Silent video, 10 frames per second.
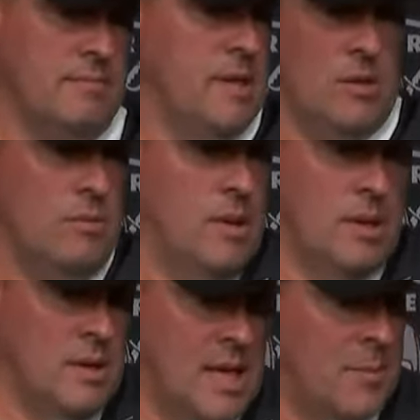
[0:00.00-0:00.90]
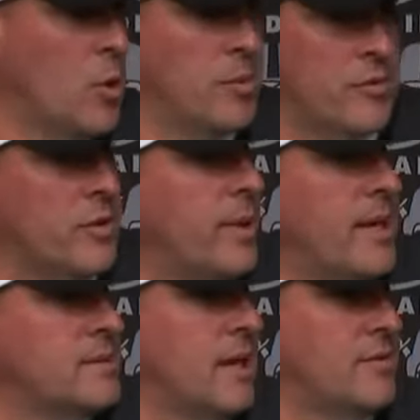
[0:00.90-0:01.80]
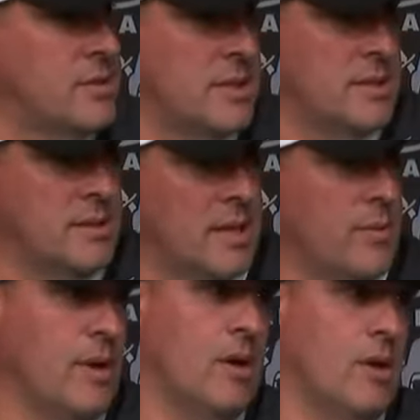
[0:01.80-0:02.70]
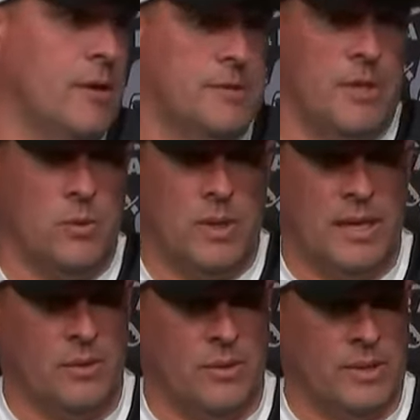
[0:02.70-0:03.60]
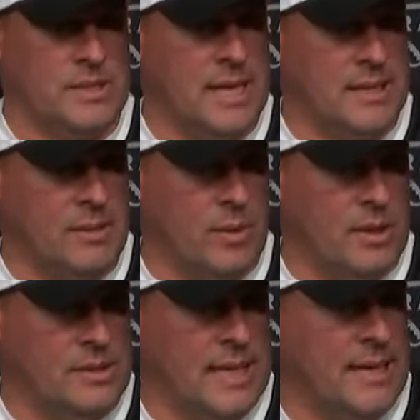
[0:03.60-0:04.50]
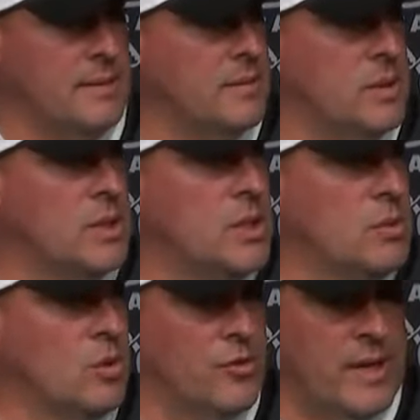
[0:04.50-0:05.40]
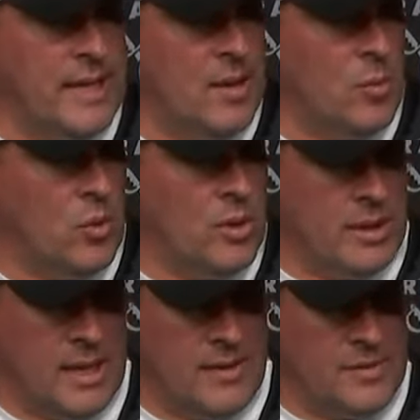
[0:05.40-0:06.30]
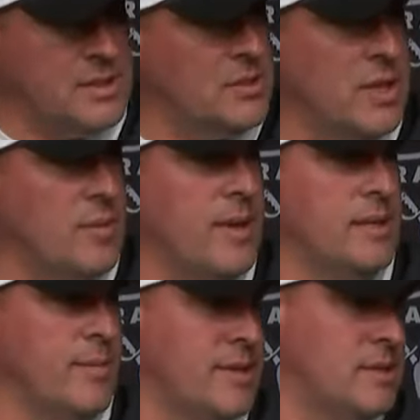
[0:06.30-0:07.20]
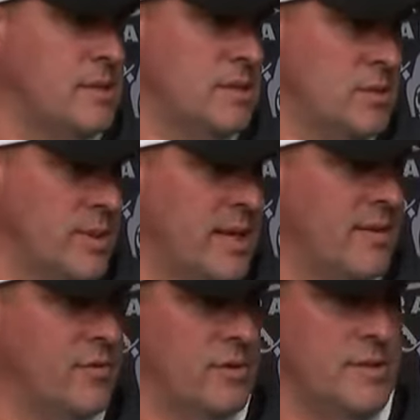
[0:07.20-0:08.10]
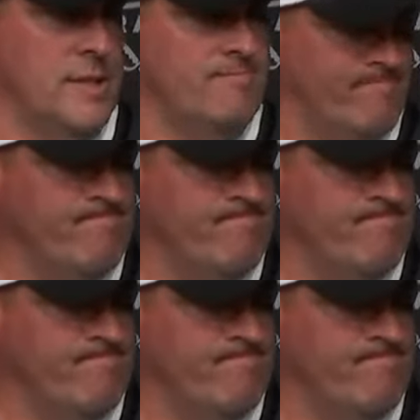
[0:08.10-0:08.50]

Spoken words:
you know, I'm hoping for the best, obviously, like we all are. So I don't know exactly where it's at, and we'll find out more and then obviously try to make the best decision we can for the team.